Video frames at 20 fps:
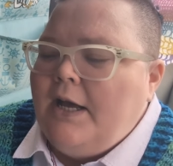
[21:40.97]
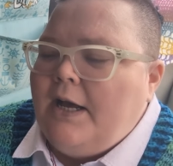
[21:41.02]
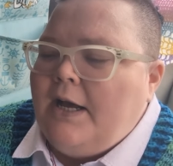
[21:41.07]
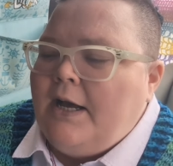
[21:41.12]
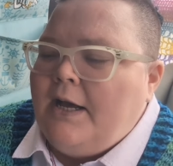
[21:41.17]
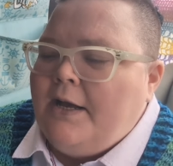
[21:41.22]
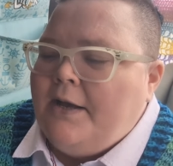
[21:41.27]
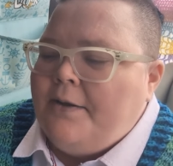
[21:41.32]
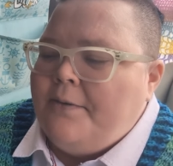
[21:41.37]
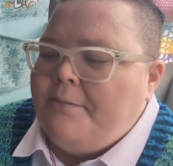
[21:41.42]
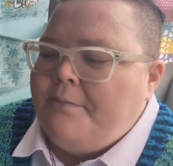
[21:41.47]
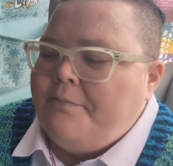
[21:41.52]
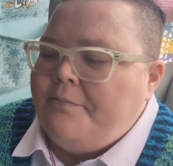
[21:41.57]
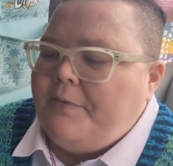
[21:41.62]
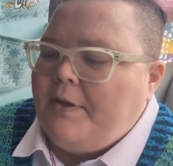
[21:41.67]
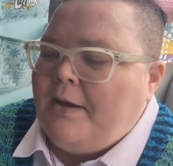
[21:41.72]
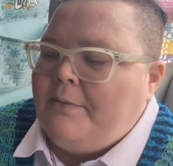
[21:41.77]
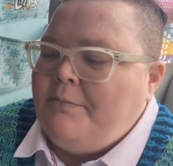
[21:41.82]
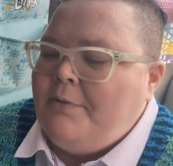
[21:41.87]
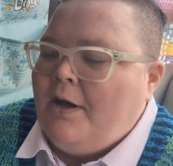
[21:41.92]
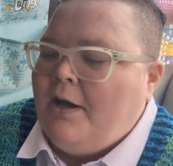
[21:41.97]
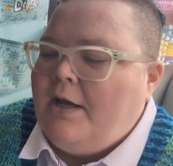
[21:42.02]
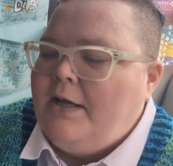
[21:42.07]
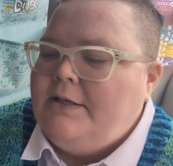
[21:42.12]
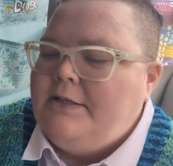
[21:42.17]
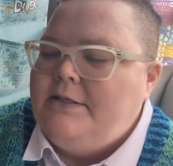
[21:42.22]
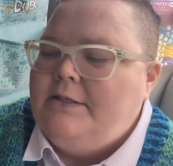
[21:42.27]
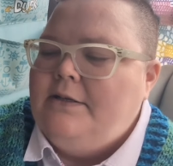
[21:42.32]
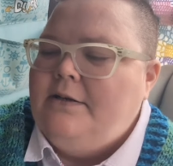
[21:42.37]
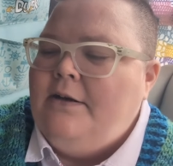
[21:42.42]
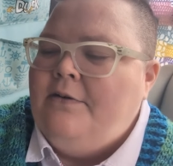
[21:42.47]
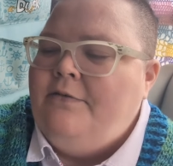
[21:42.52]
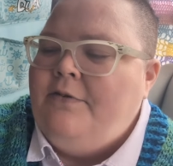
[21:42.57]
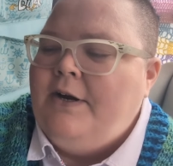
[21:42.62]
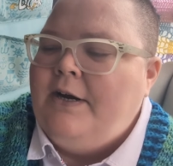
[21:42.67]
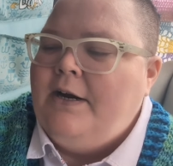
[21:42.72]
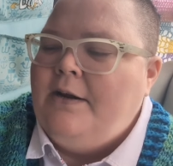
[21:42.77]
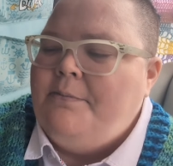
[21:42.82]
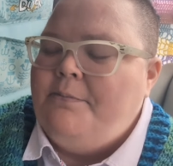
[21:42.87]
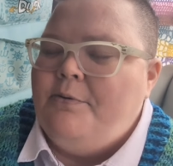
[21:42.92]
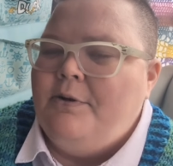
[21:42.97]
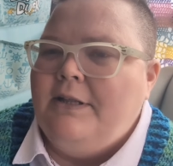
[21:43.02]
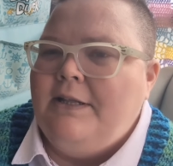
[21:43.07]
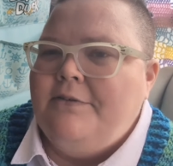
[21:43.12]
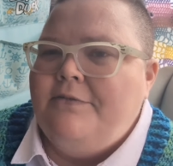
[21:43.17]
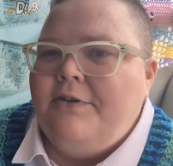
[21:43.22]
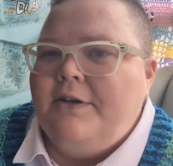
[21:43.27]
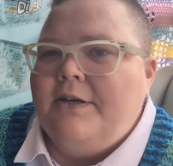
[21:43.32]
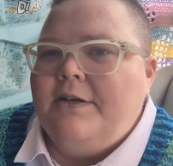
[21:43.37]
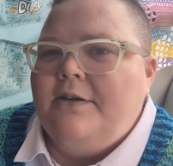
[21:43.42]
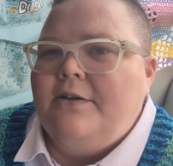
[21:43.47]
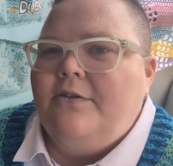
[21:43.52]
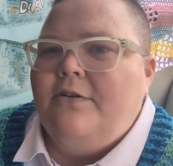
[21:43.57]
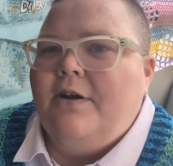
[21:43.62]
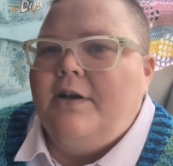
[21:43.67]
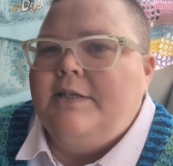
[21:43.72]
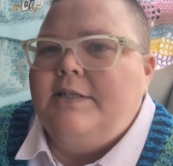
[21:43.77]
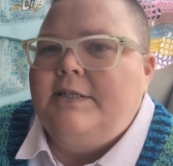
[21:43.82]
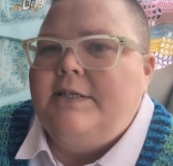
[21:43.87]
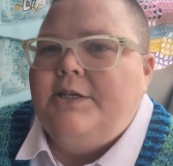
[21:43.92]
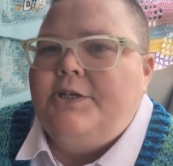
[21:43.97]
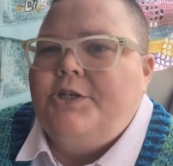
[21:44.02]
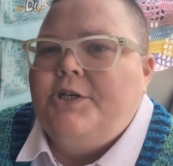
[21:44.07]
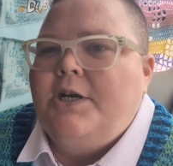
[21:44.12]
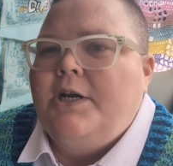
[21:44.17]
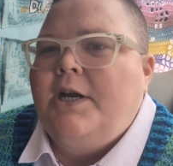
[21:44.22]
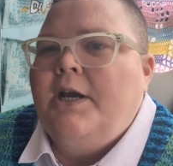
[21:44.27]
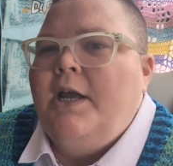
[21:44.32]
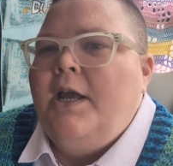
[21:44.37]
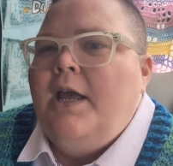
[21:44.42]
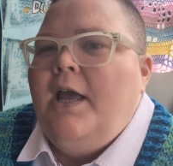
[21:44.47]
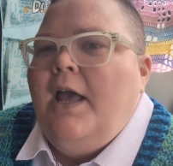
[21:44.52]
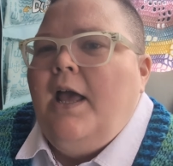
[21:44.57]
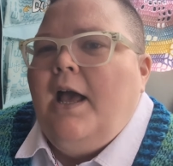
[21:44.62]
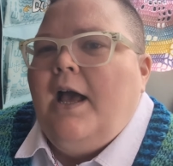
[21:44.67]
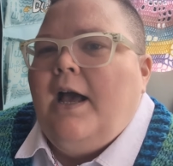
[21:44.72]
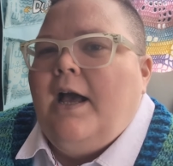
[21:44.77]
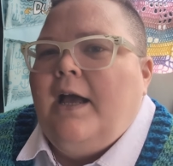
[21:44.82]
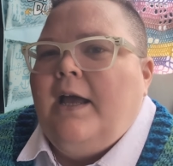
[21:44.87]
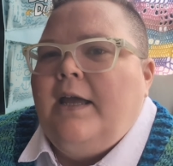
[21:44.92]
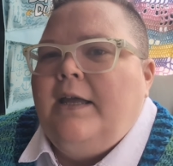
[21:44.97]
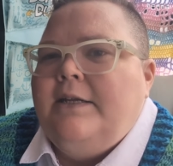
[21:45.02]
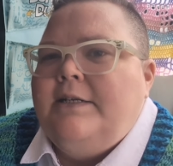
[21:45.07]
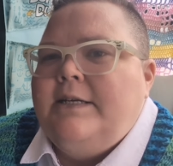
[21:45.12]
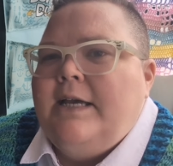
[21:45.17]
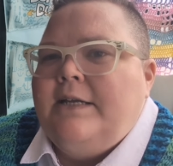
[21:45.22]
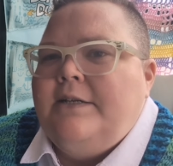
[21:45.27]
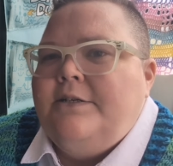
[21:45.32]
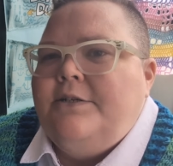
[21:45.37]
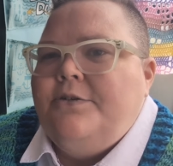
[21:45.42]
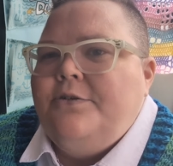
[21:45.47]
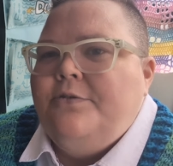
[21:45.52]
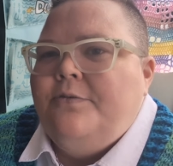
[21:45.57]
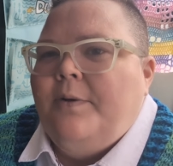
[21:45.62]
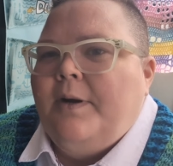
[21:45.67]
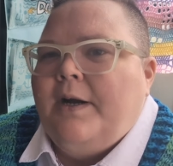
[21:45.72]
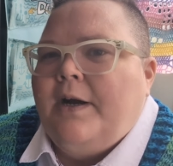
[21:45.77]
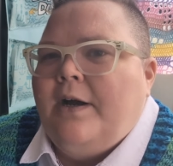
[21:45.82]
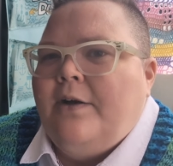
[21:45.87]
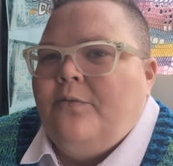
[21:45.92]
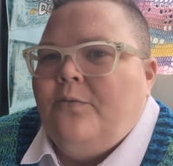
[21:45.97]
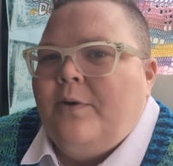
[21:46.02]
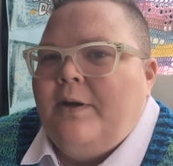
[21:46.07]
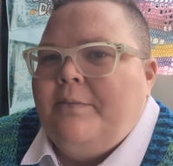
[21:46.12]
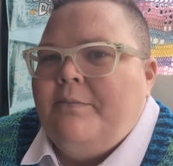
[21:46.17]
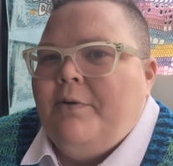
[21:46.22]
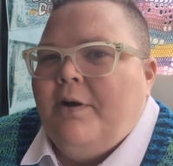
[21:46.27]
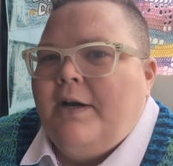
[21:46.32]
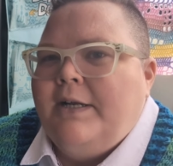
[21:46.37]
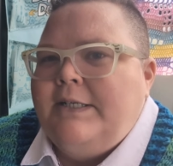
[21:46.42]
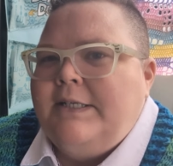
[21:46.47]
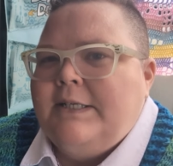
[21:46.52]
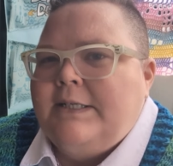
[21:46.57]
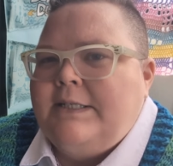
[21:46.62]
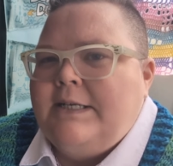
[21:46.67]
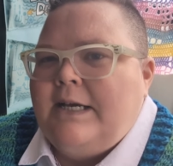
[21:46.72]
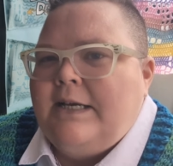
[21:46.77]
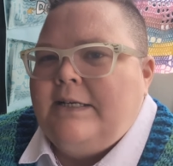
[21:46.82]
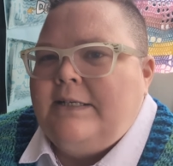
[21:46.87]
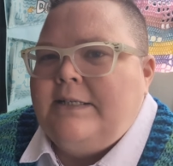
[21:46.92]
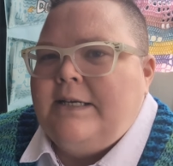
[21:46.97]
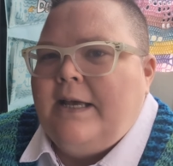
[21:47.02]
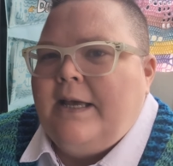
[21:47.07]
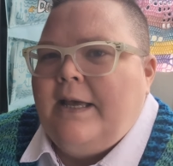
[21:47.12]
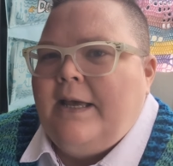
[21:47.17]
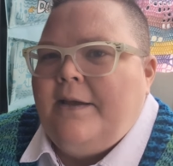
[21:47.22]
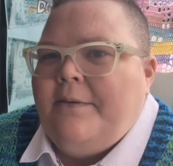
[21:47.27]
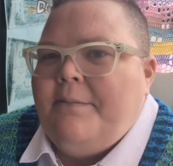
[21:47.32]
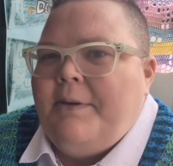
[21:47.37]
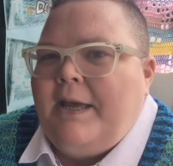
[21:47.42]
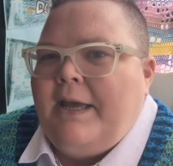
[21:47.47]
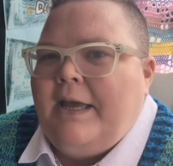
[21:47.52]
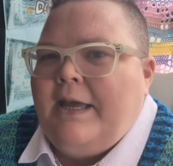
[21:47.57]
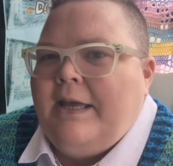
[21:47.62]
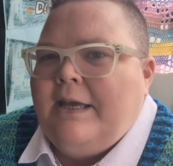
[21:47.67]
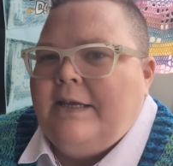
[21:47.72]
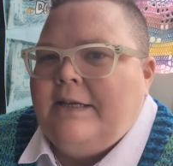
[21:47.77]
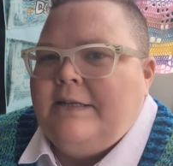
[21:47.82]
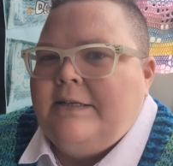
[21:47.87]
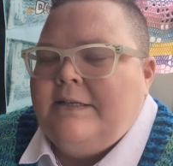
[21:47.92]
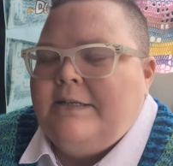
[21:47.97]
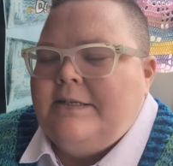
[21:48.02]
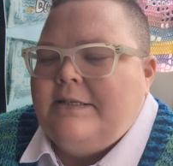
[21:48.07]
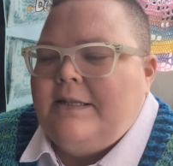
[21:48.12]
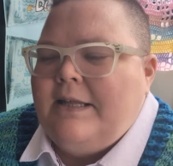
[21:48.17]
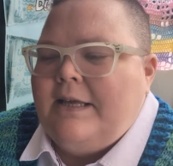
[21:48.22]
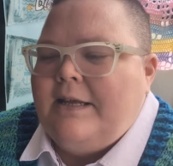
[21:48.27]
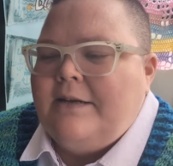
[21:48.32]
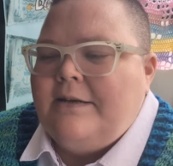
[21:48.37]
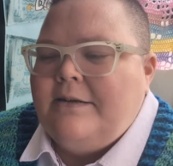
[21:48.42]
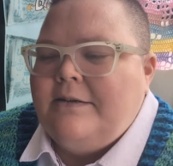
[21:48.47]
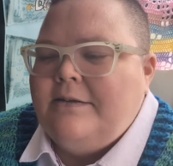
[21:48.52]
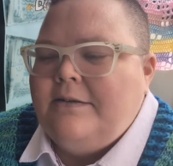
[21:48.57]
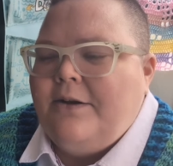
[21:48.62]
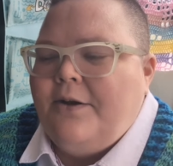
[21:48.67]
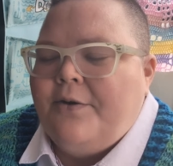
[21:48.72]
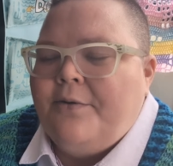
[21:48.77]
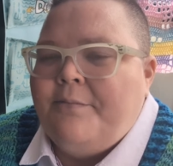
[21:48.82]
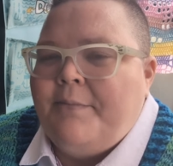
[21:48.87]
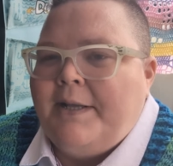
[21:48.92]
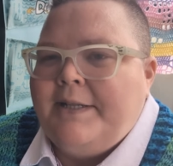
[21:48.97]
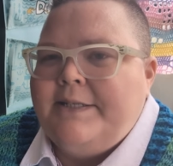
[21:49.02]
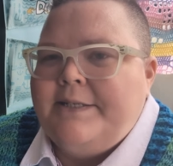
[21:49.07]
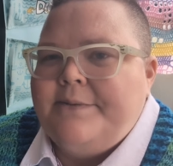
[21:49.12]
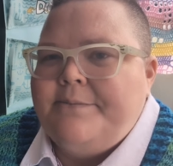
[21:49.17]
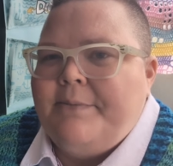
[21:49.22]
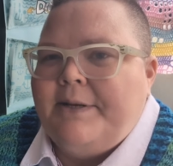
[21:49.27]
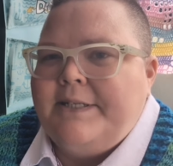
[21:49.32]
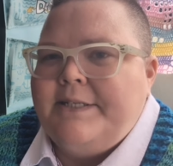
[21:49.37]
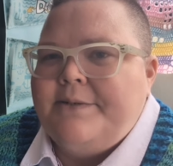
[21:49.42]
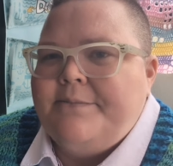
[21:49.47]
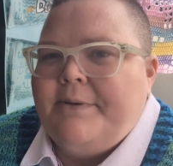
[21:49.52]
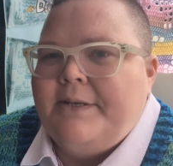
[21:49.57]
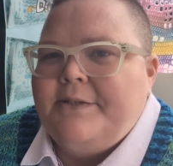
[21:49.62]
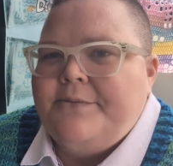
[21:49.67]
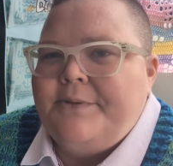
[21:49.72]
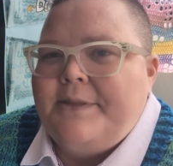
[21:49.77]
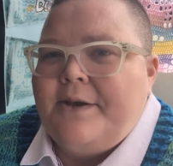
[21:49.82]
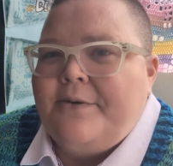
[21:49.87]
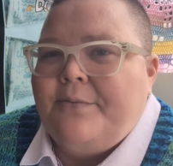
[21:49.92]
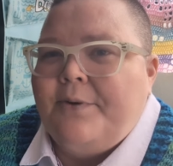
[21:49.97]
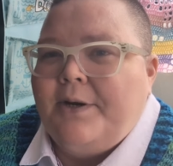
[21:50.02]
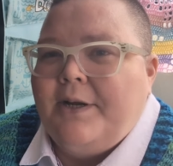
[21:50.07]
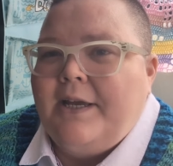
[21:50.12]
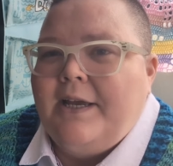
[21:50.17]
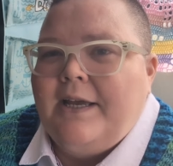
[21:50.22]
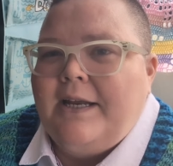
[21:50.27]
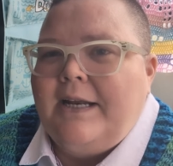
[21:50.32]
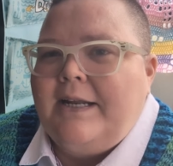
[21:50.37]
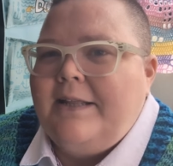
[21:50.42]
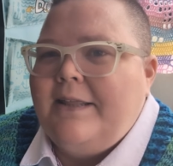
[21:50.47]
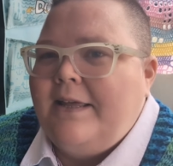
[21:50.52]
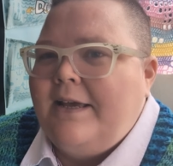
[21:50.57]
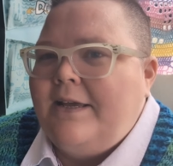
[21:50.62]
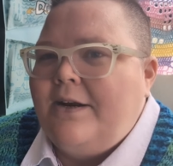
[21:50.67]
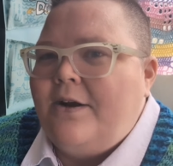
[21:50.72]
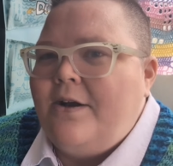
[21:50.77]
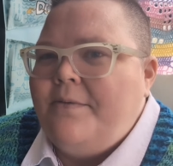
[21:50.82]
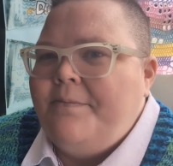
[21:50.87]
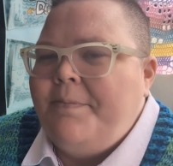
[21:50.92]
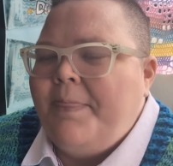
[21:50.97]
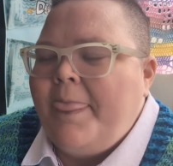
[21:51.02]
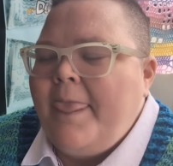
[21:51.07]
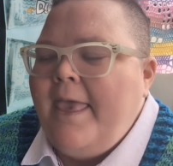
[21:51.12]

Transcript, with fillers: I'm not a very prolific cross-stitcher. I tend to work on one project at a time and then go months and months and months without working on anything at all.